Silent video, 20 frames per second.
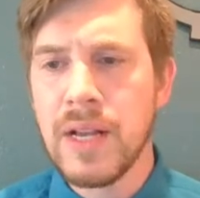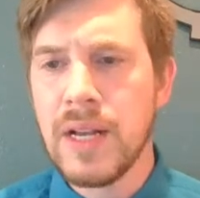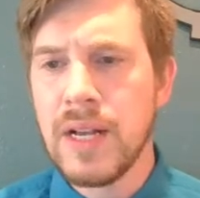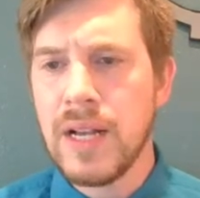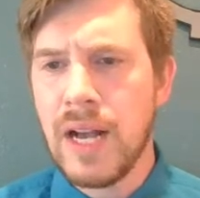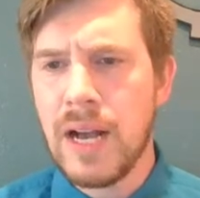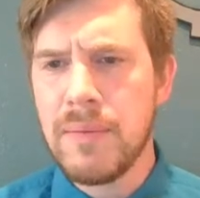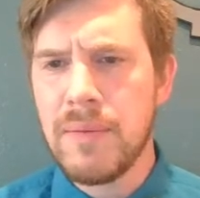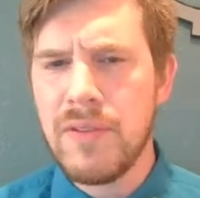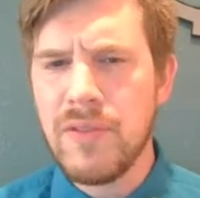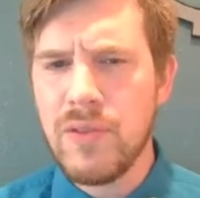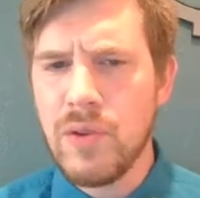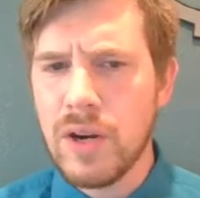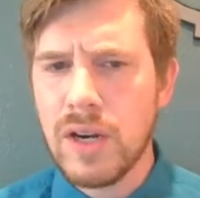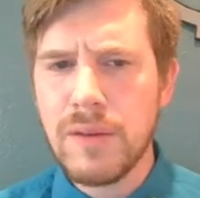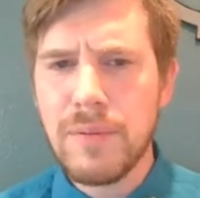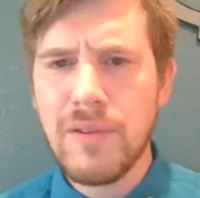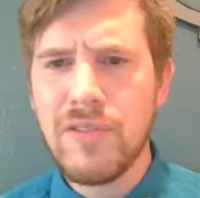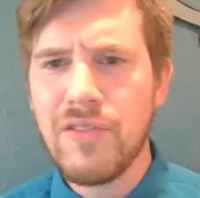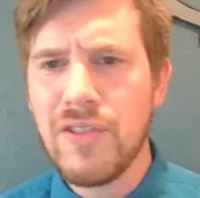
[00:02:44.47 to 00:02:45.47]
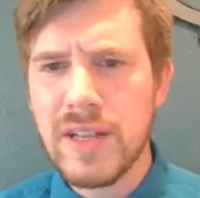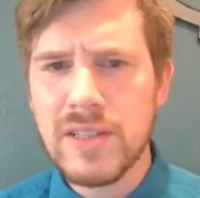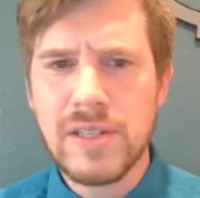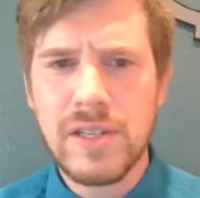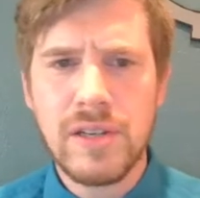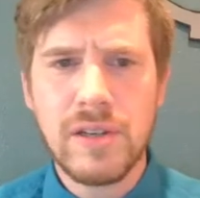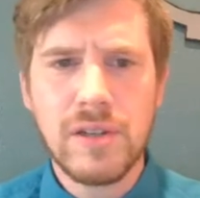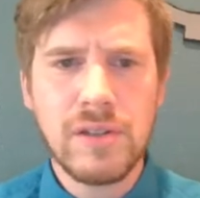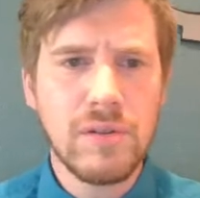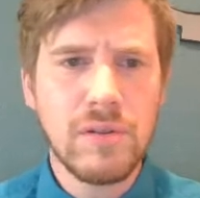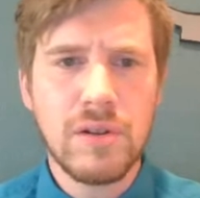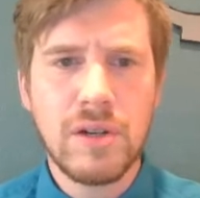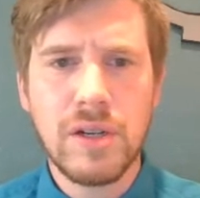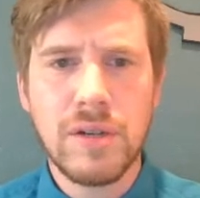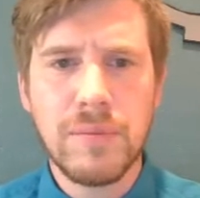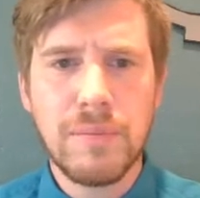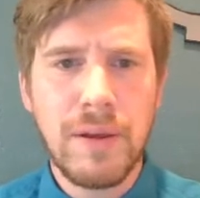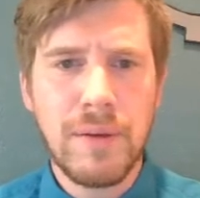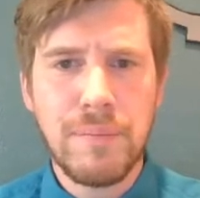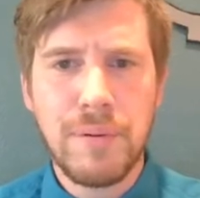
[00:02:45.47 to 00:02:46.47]
If you wanted to be fancy here, you
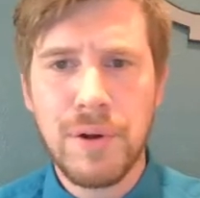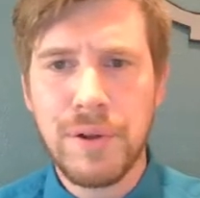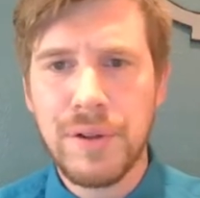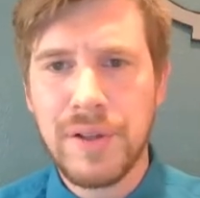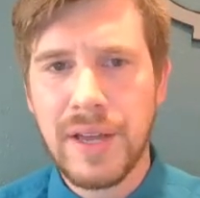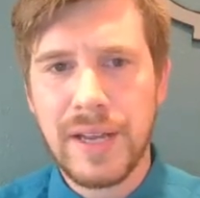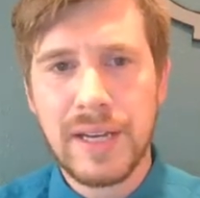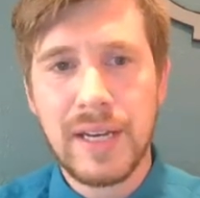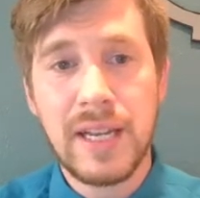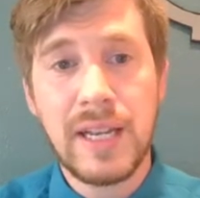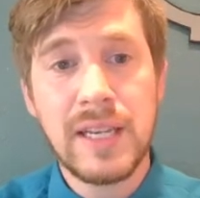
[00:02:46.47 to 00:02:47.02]
could put like an